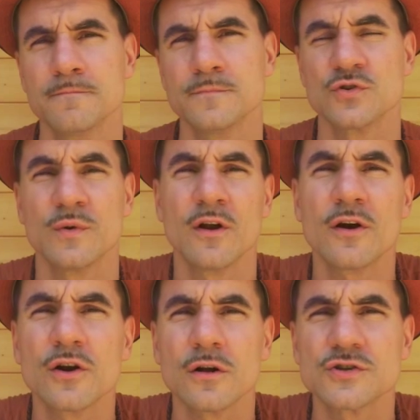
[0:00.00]
So in our
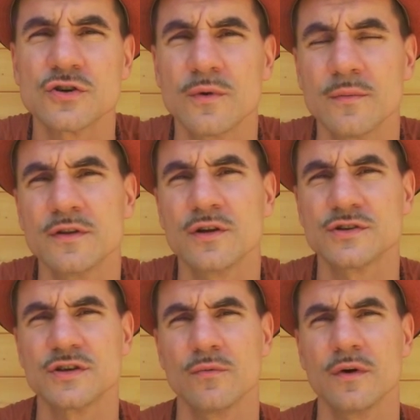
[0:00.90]
culture, when we
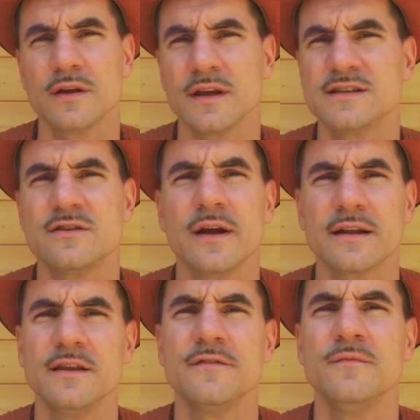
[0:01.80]
touch someone, it's
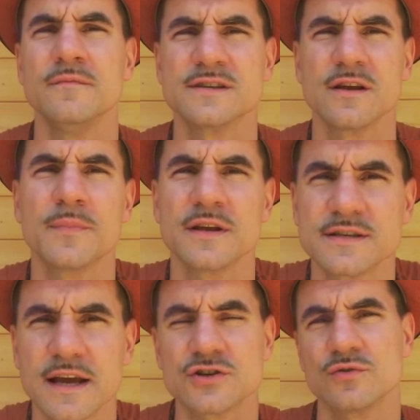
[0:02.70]
directly something
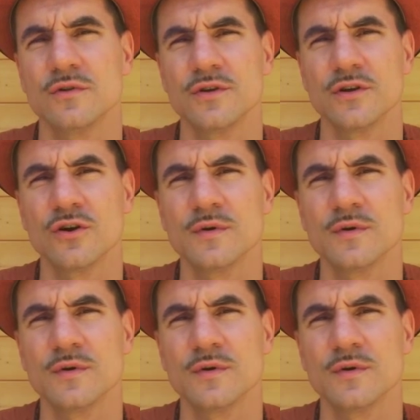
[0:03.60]
sexual, you know?